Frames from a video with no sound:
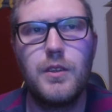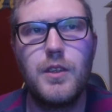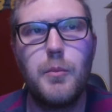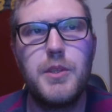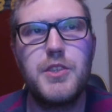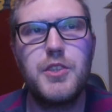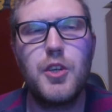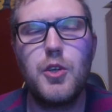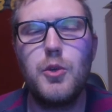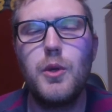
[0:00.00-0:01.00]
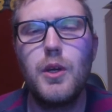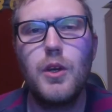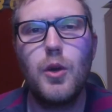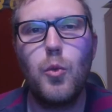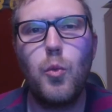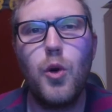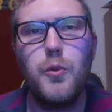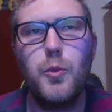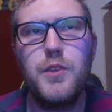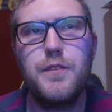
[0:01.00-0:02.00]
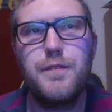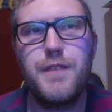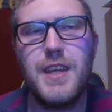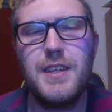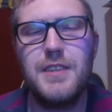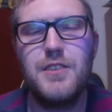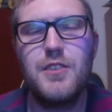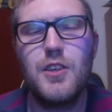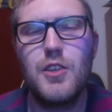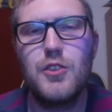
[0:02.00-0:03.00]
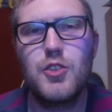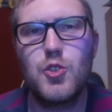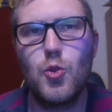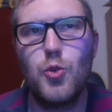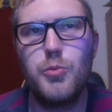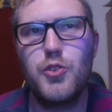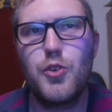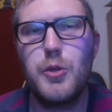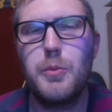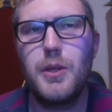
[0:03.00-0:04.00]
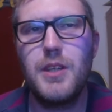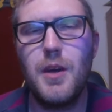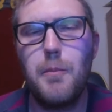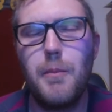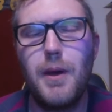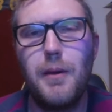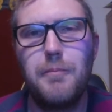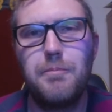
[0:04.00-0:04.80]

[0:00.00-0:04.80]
Number 2. What was Finn's stormtrooper number?